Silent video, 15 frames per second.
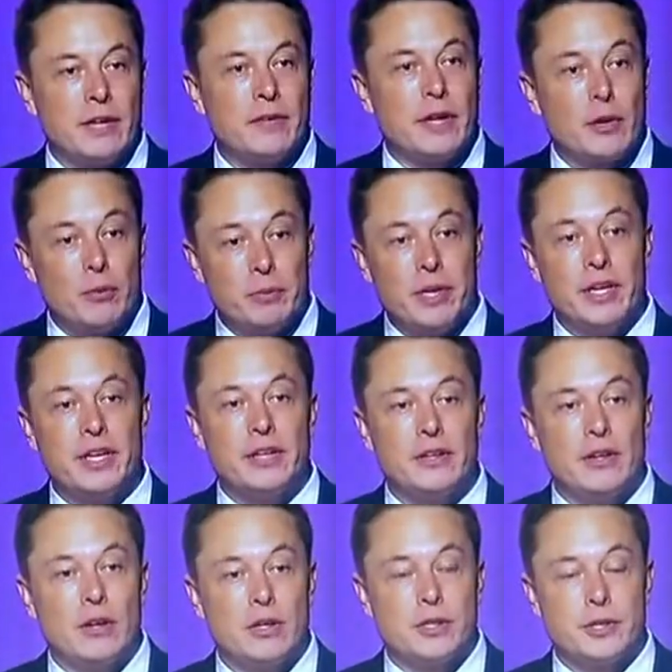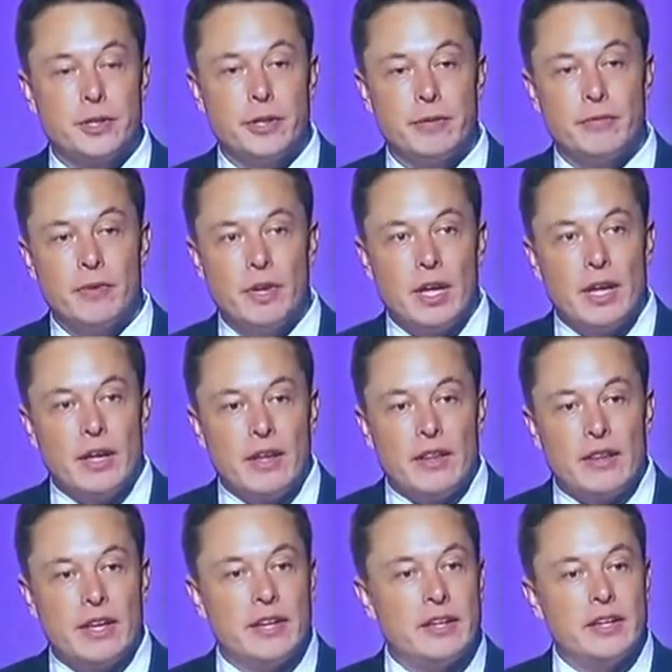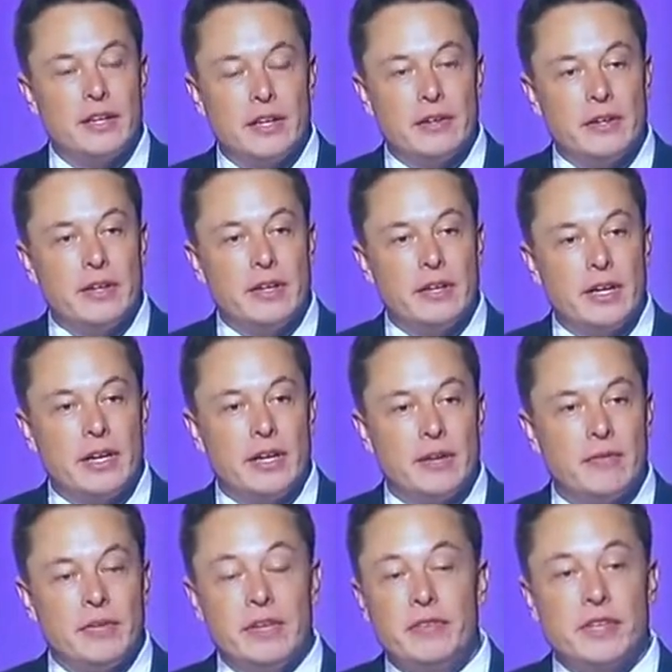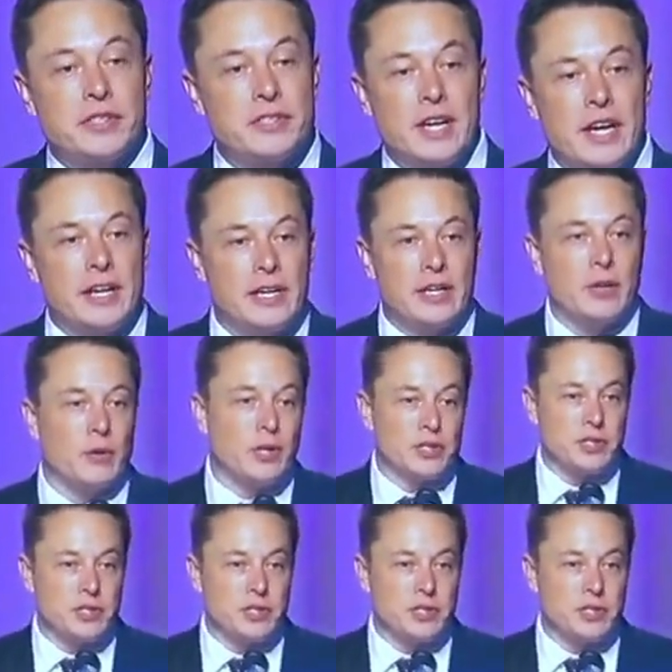not, quote, summoning the demon. We are back right now